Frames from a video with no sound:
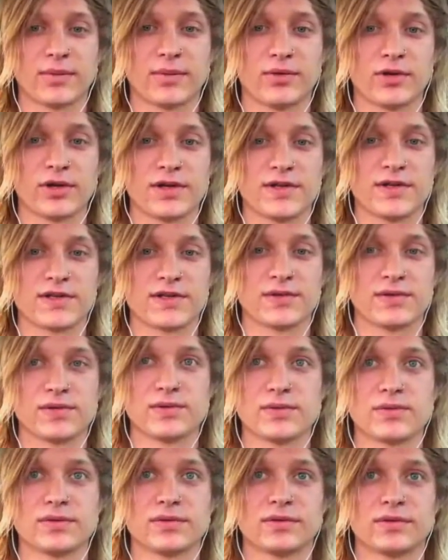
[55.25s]
Just
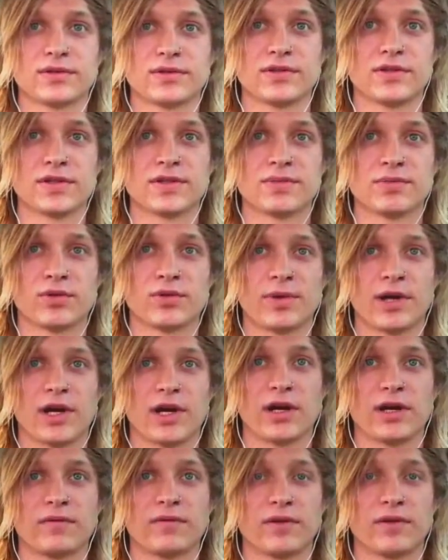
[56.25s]
preparing for another
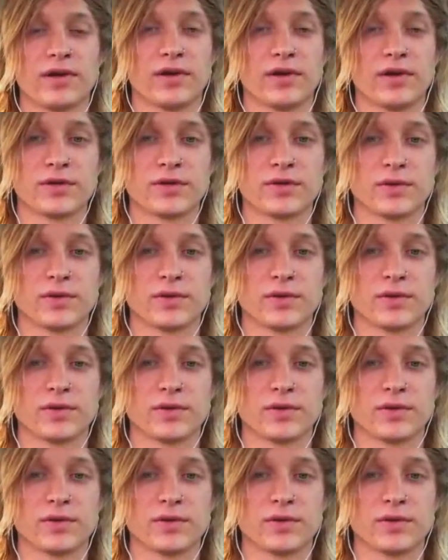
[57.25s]
tour and